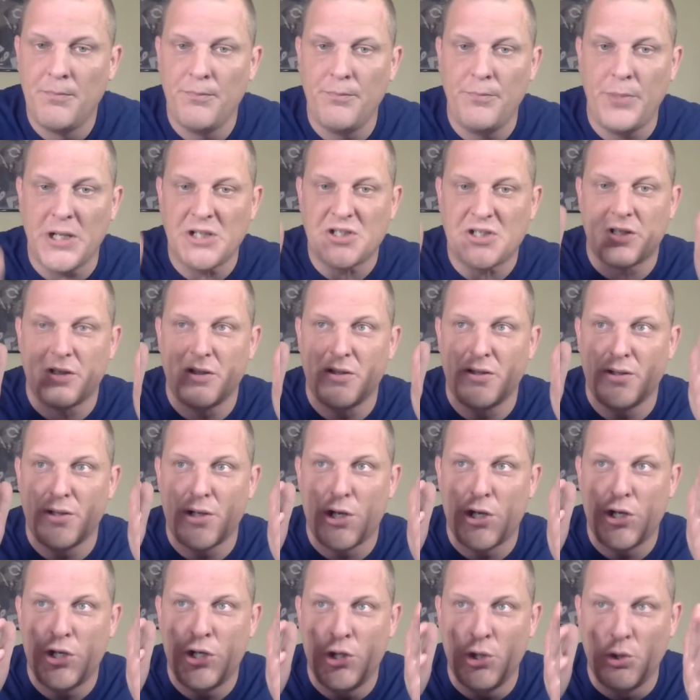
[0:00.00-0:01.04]
But
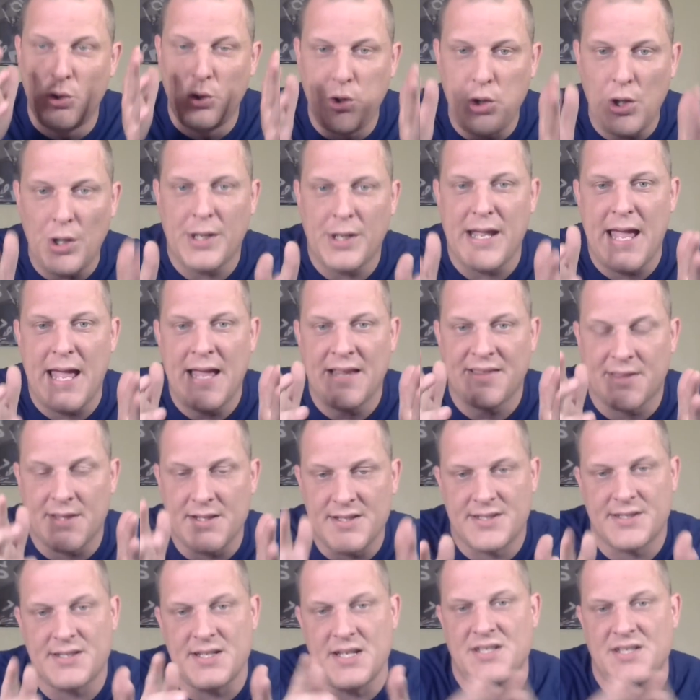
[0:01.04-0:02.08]
you look at
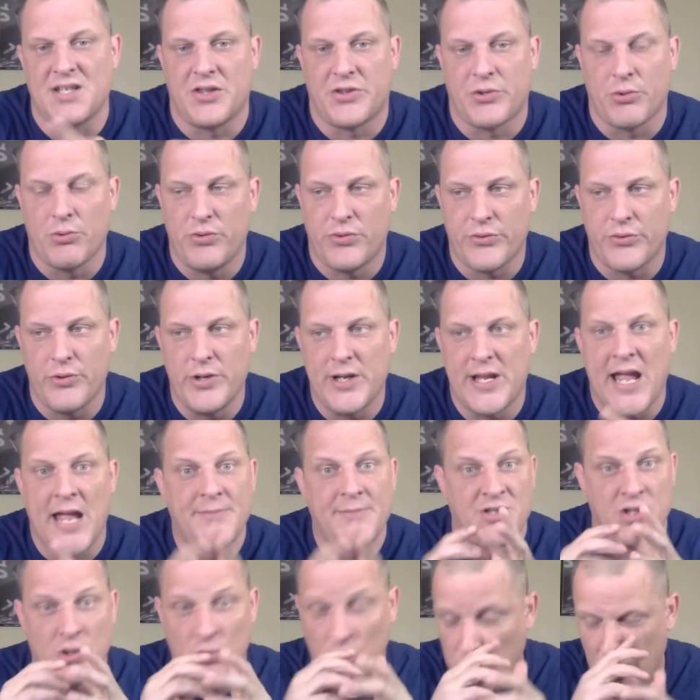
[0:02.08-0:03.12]
this season through three
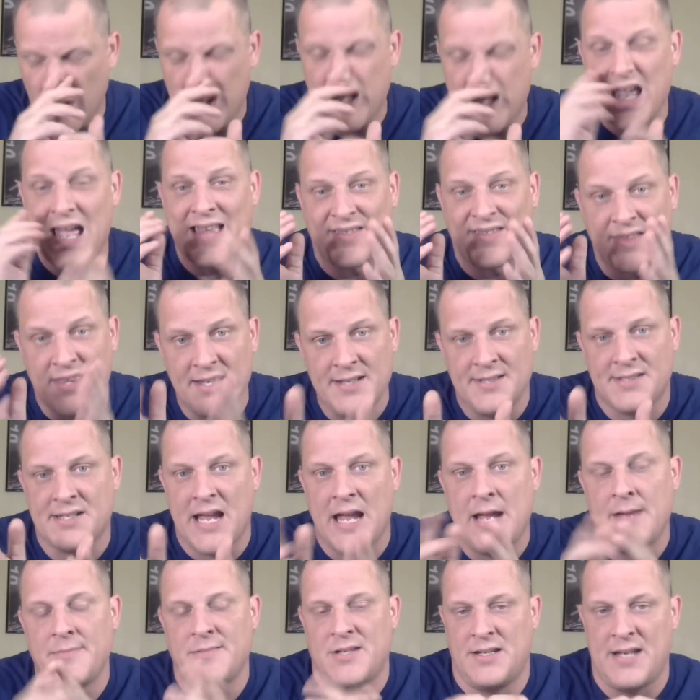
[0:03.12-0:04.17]
games. You look at this
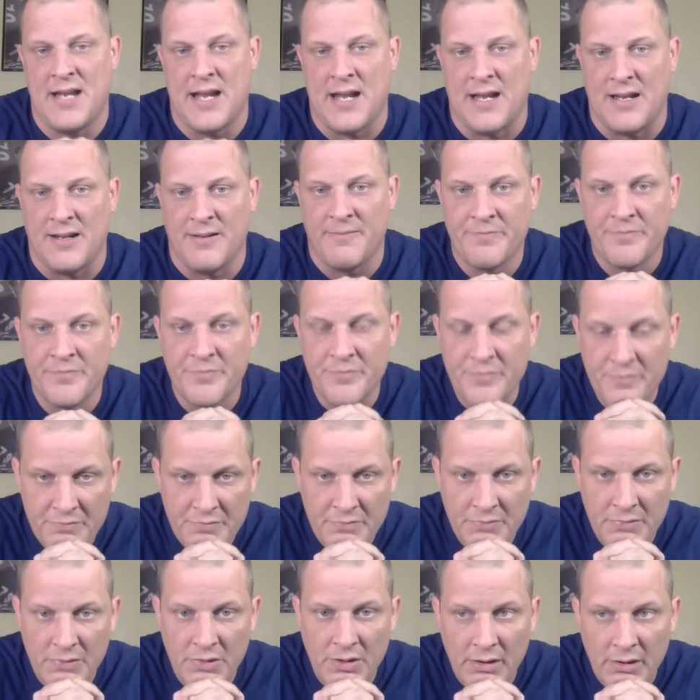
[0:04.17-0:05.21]
game today.
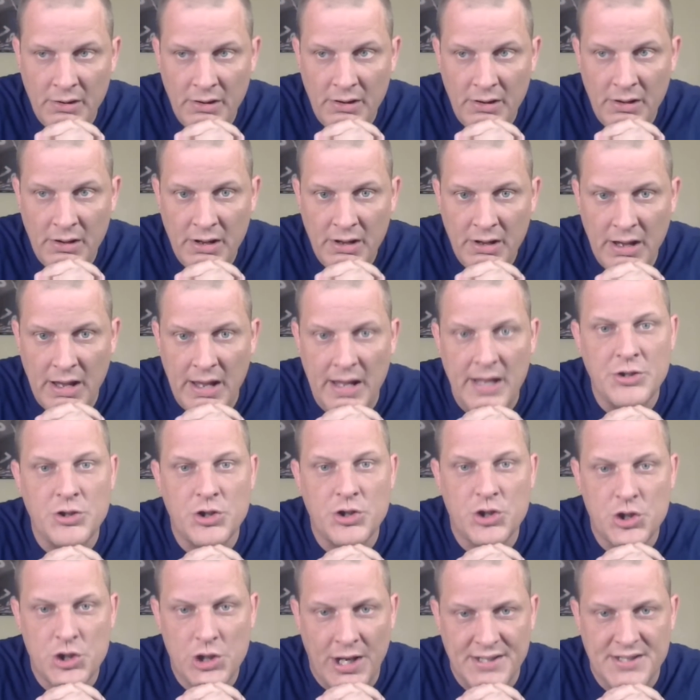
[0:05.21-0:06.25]
And
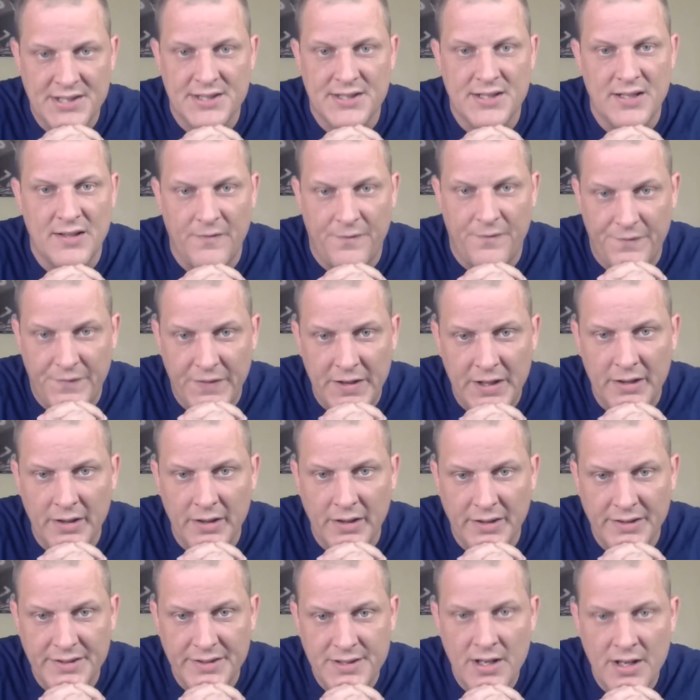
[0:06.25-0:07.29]
Justin
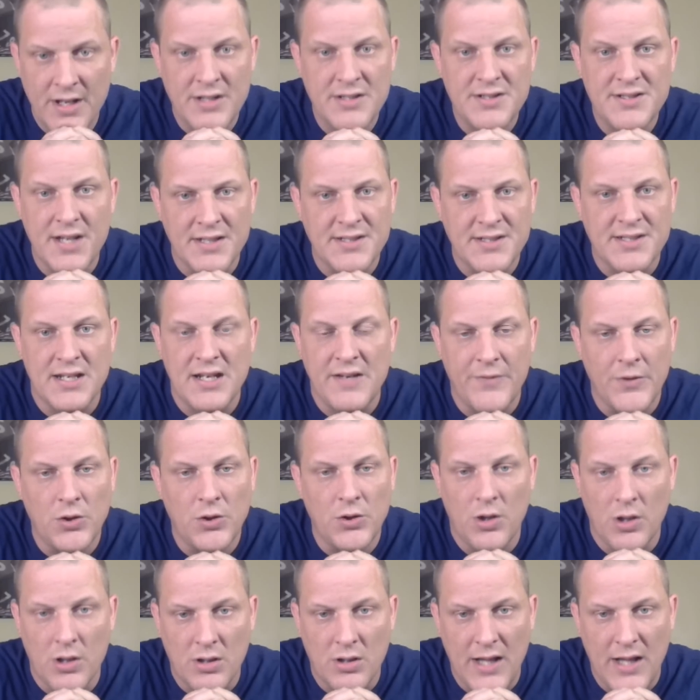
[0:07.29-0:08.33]
Fields doesn't even
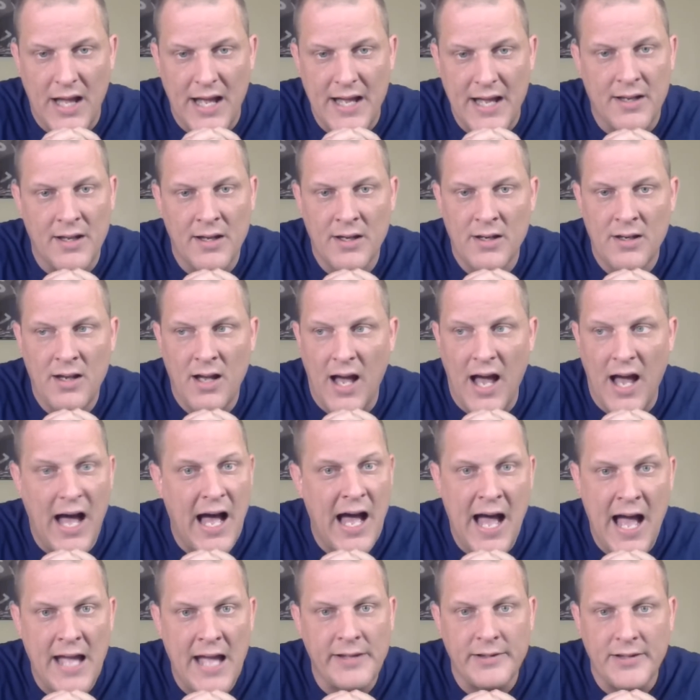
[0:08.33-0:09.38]
look like a
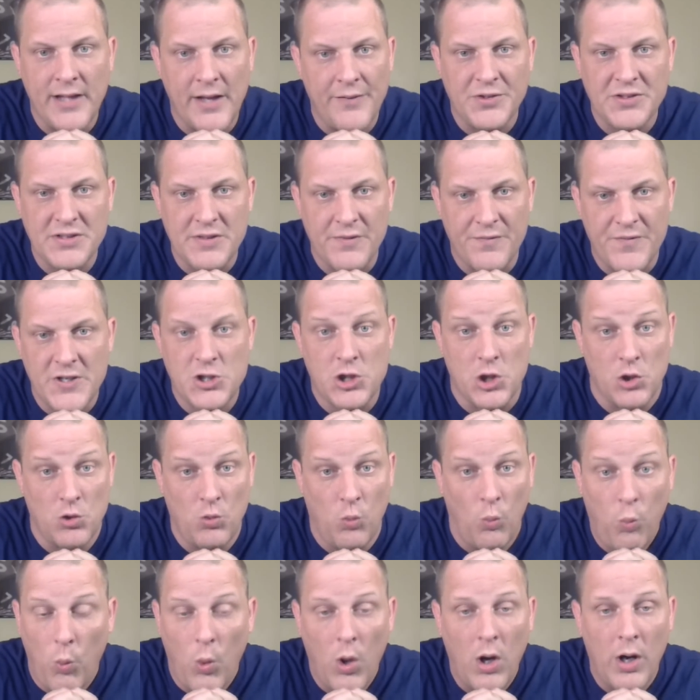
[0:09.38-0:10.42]
high-level
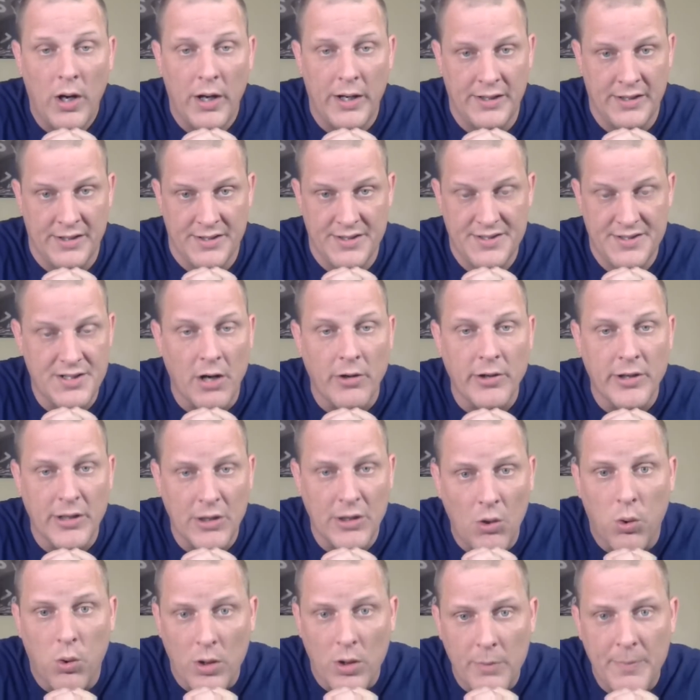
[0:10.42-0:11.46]
Division I starting
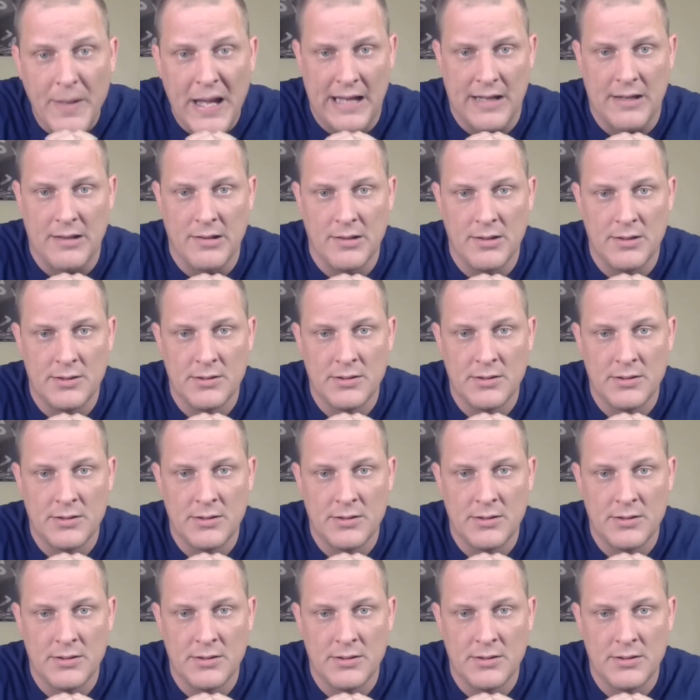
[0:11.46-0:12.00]
quarterback,